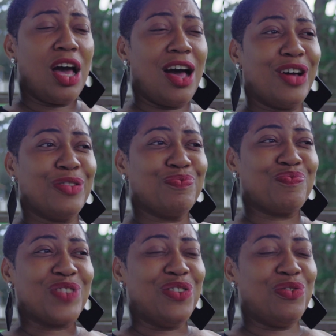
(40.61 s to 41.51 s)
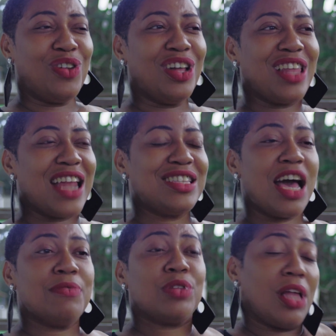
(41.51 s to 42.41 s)
a lot of
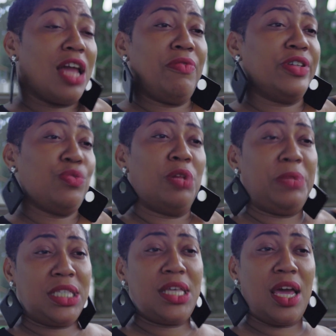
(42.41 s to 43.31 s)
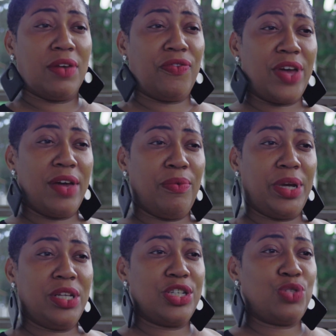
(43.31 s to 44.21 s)
times, a lot of us want to be safe and
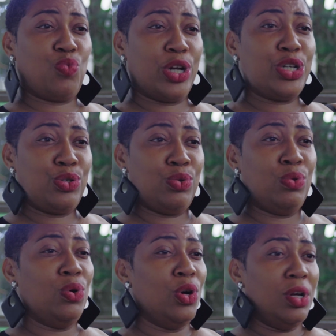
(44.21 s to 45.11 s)
we just want to do